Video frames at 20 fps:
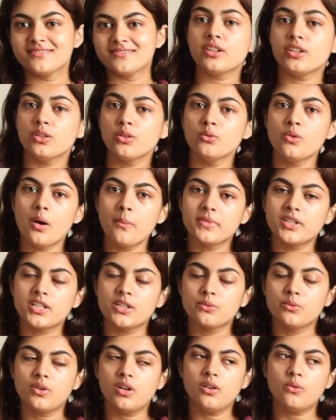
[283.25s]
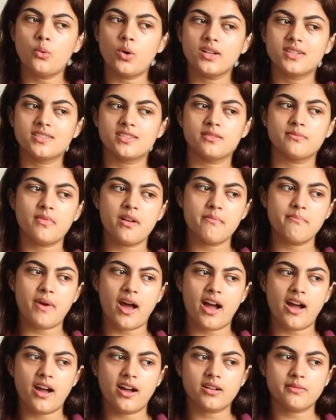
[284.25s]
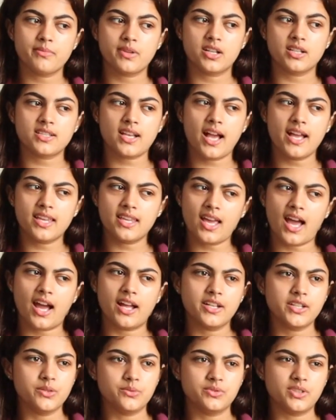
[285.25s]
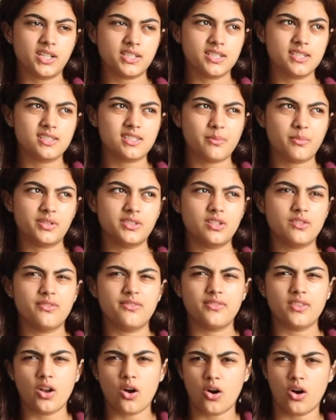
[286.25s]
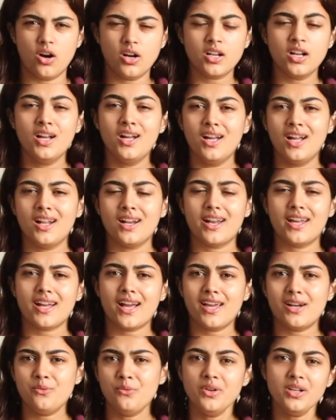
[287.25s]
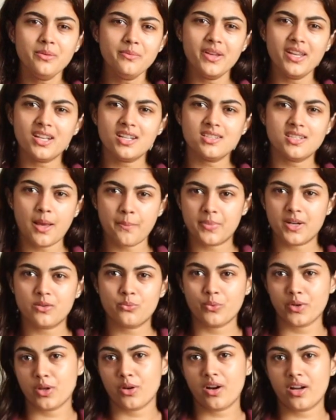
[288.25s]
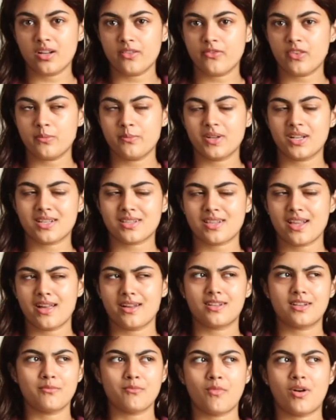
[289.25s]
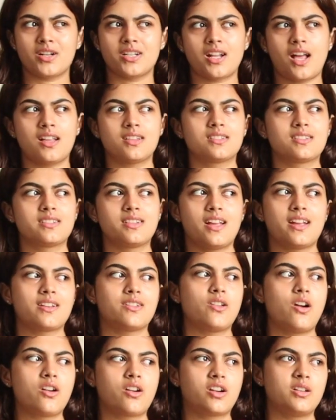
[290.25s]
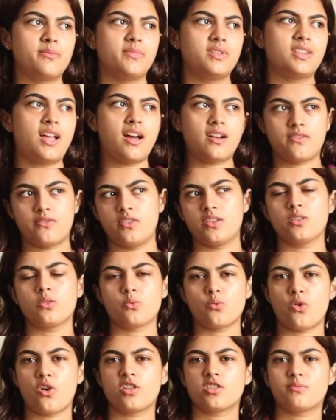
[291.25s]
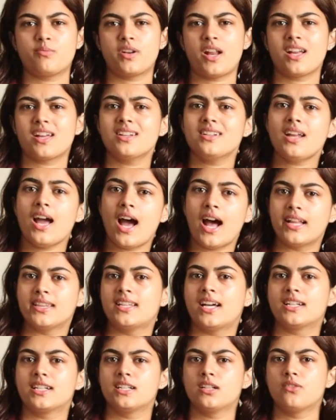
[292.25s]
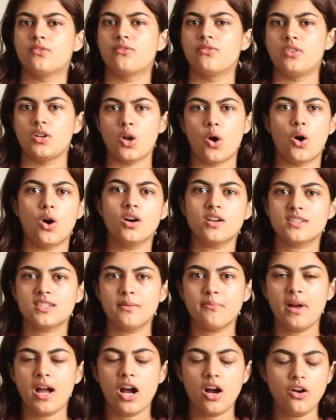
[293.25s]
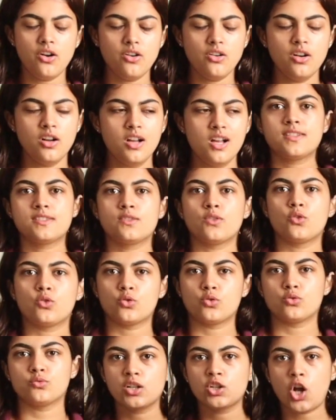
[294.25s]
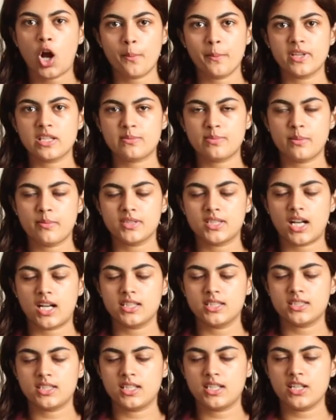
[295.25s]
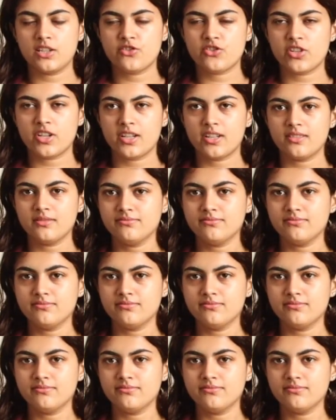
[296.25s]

Do you want me to do a what's in my bag? Because I can do that in some other vlog. Like, I don't want to make a separate video out of it because, like, come on, that's like not gonna be that fun to watch. But I can add that in a vlog somehow. So comments mein bata dena niche.